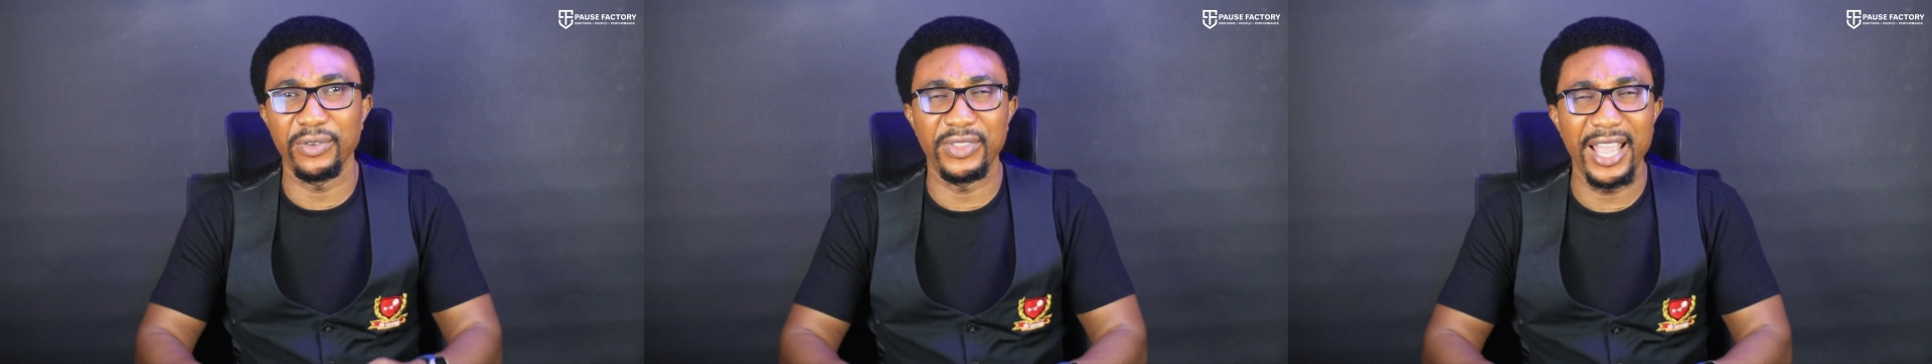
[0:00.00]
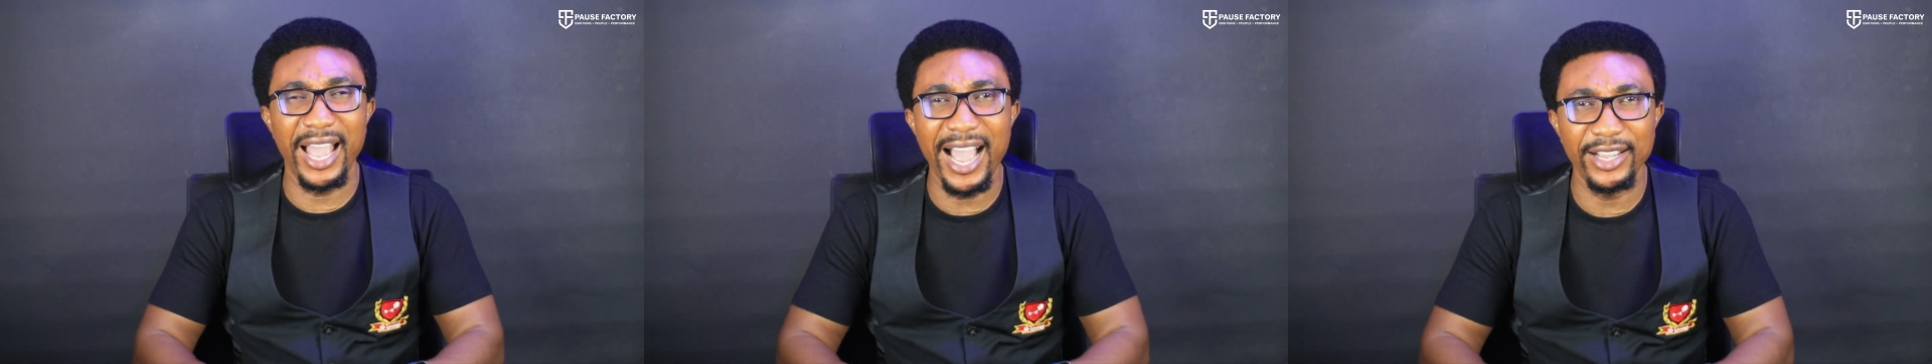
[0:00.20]

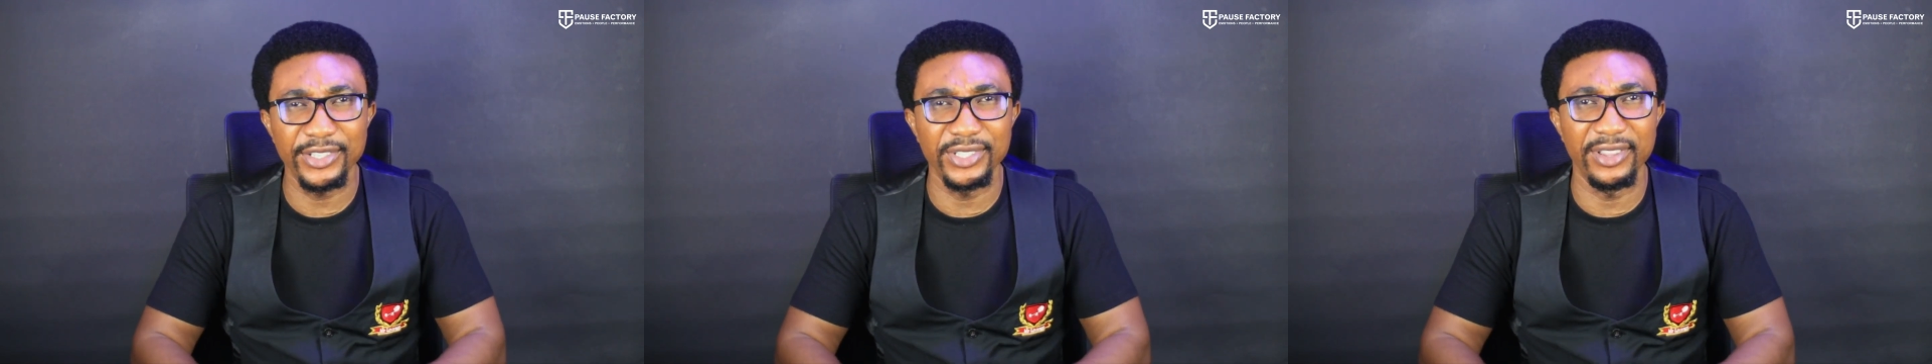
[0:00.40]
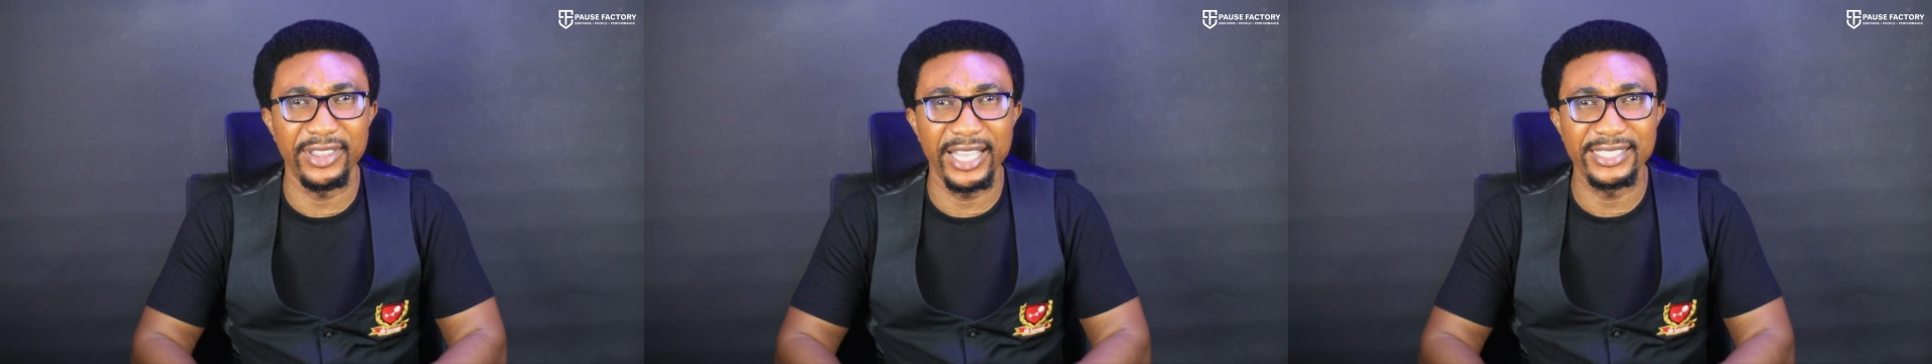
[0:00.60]
of the
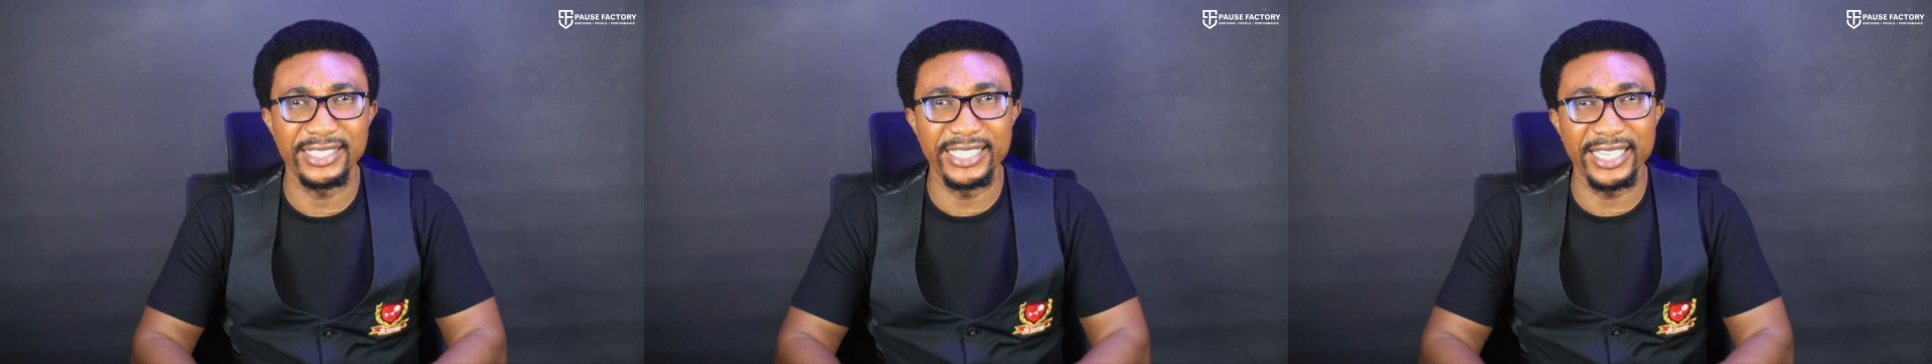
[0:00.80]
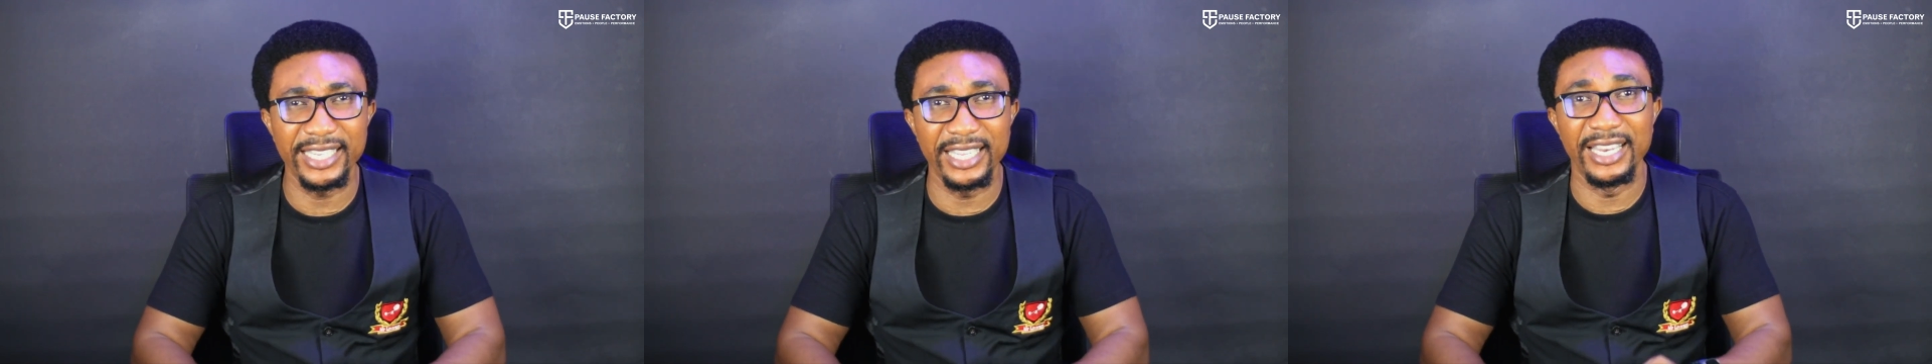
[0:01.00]
action they are
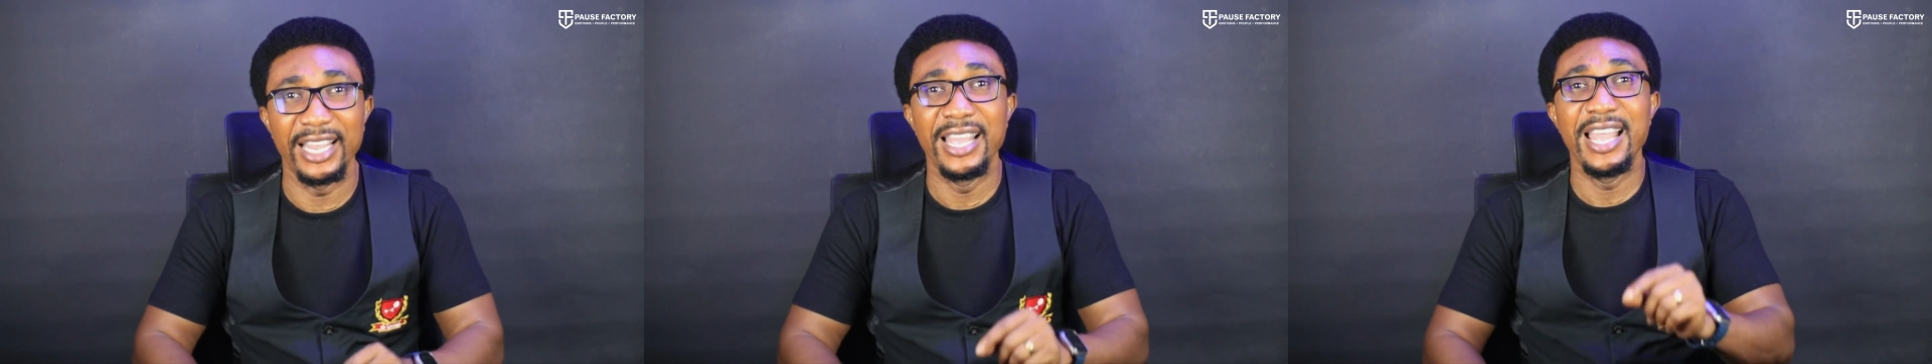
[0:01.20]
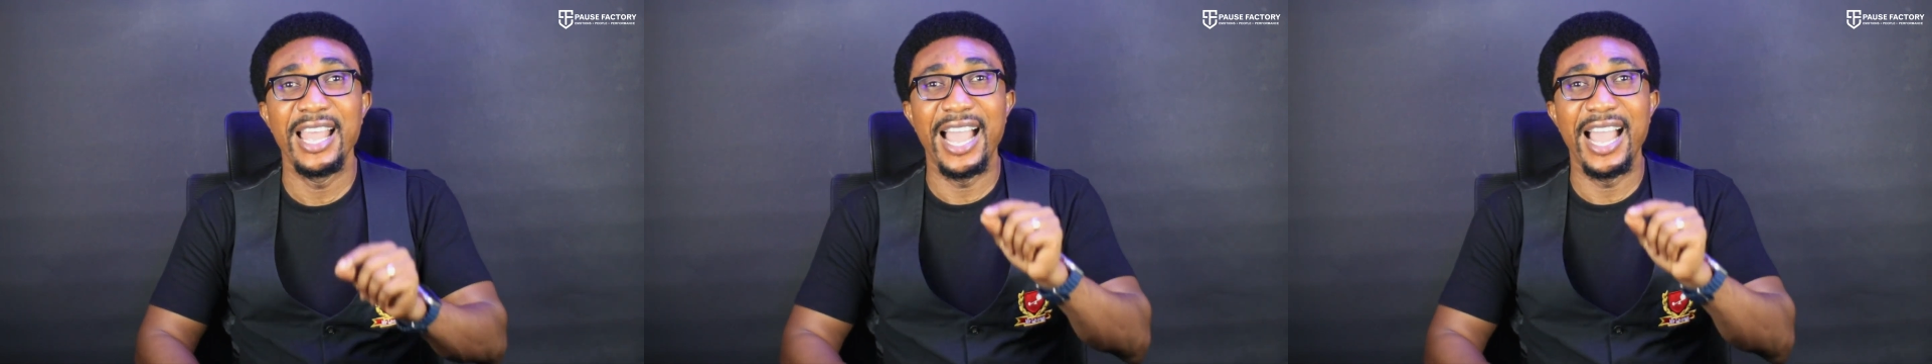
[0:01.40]
taking,